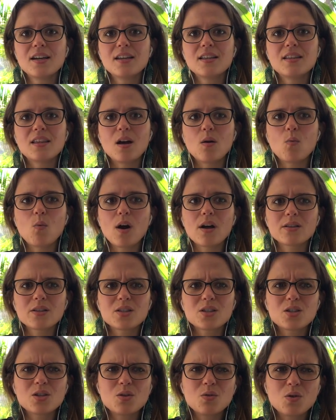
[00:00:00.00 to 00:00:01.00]
that
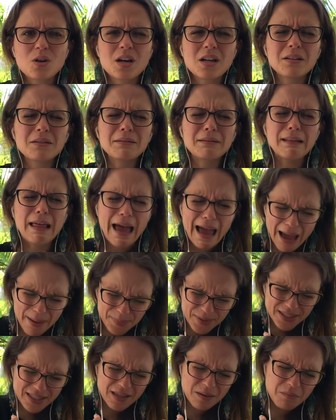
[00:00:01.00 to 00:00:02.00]
wants to
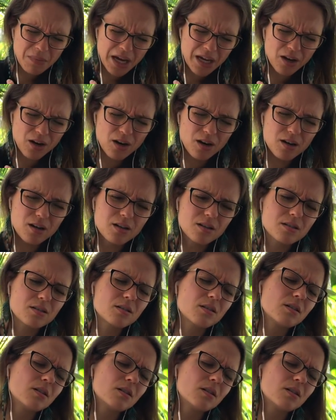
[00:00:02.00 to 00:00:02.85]
collapse in my hurt?